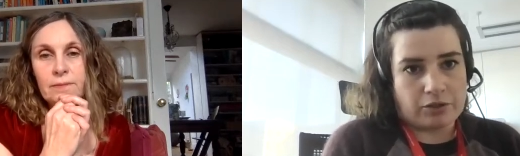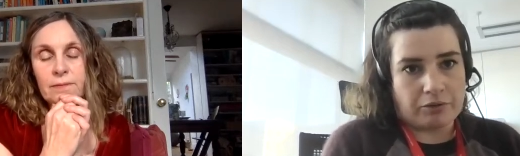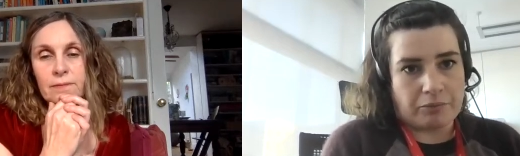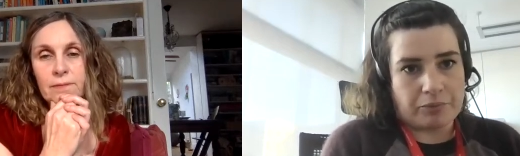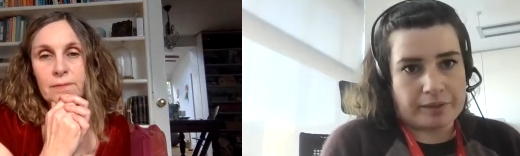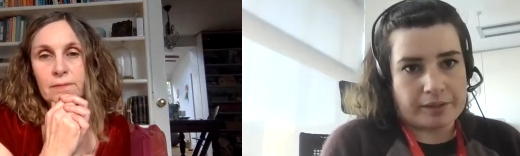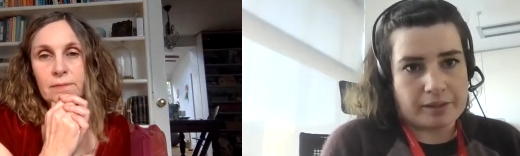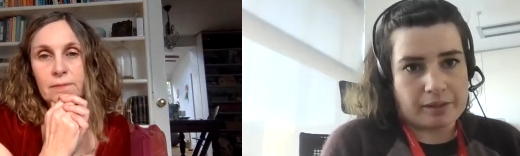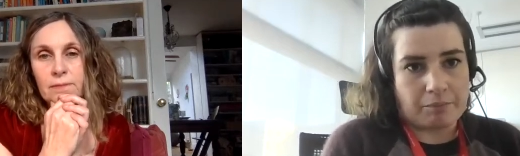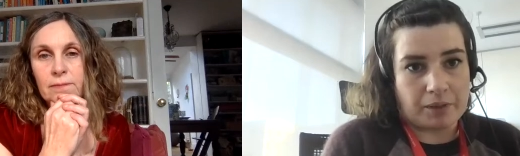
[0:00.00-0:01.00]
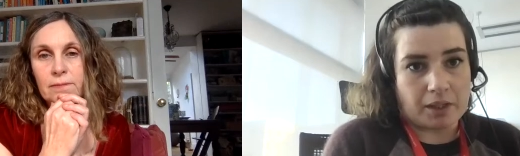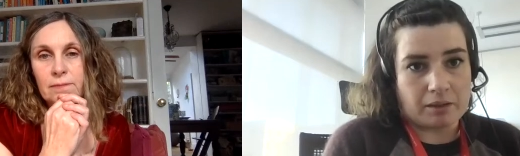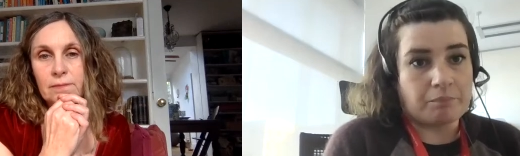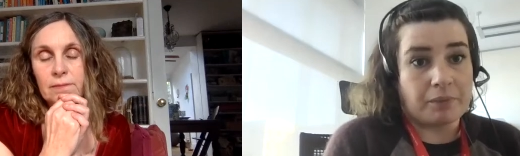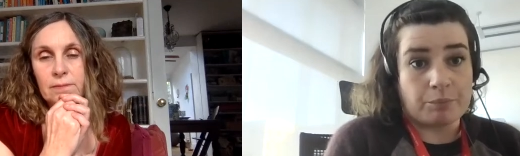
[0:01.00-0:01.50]
Speaker 1: you know, it was a big
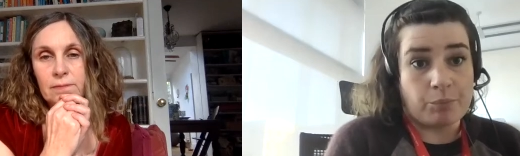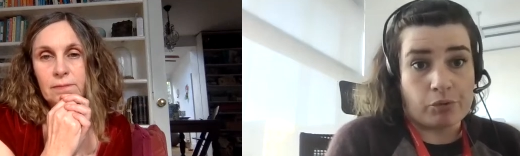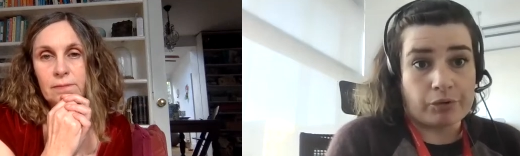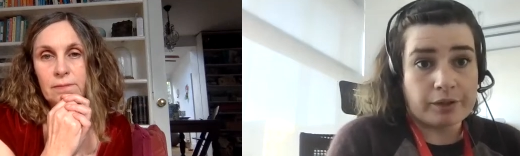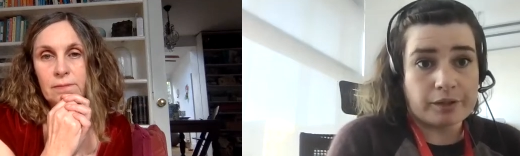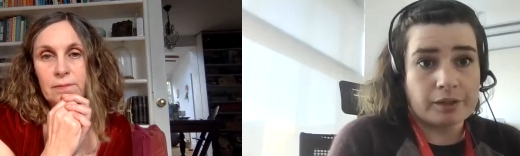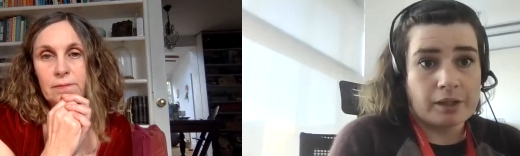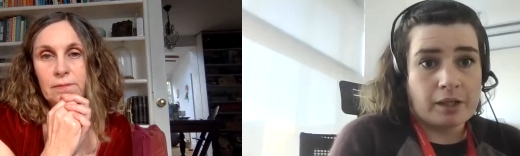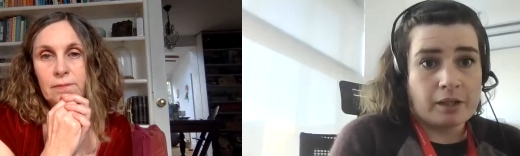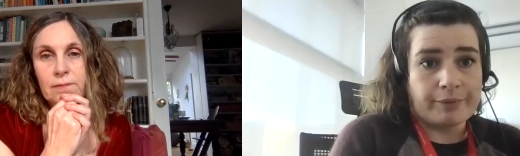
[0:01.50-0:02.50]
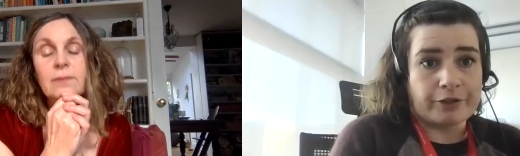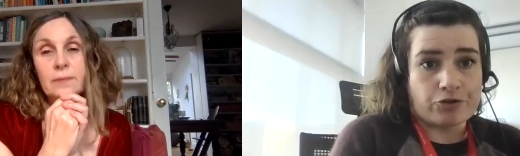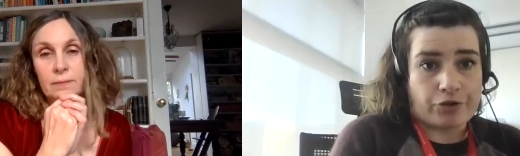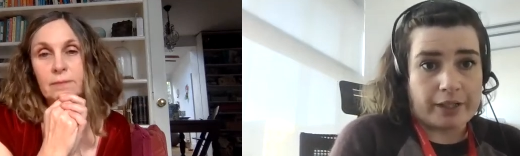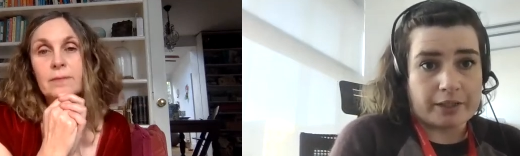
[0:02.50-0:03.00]
big port, big
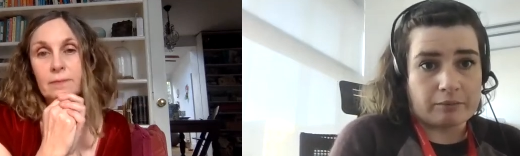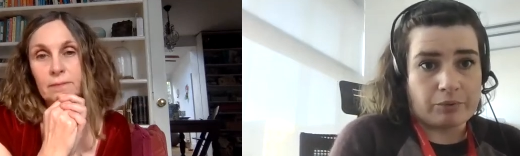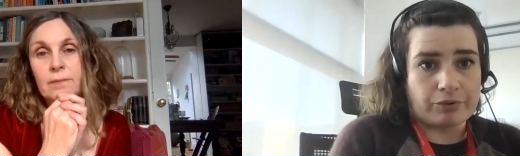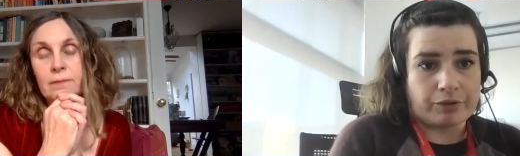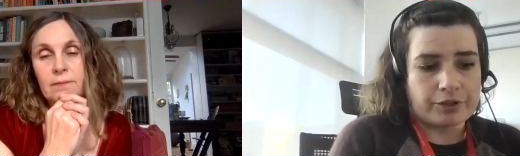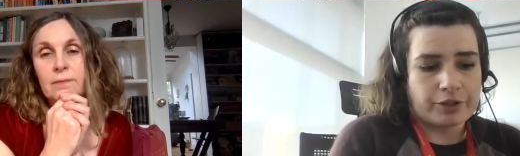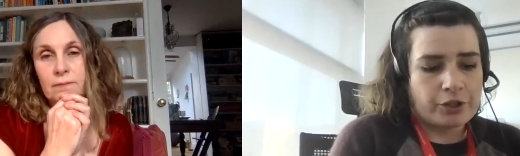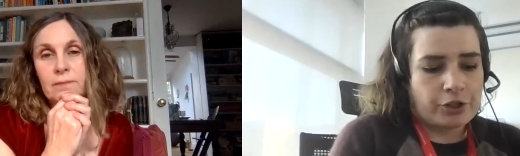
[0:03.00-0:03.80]
trading port.